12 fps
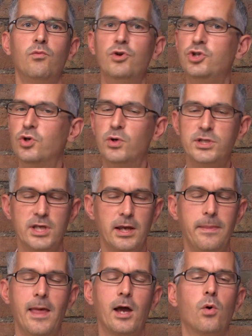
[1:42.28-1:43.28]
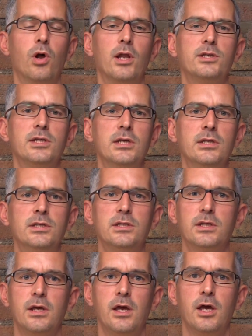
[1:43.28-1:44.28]
rejoicing in their
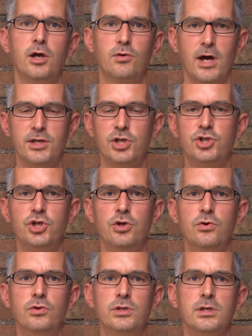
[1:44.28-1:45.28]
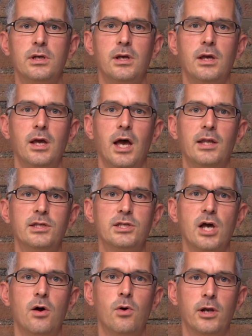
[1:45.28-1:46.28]
qualities, gratitude, and
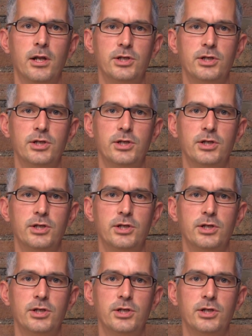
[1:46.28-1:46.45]
so on.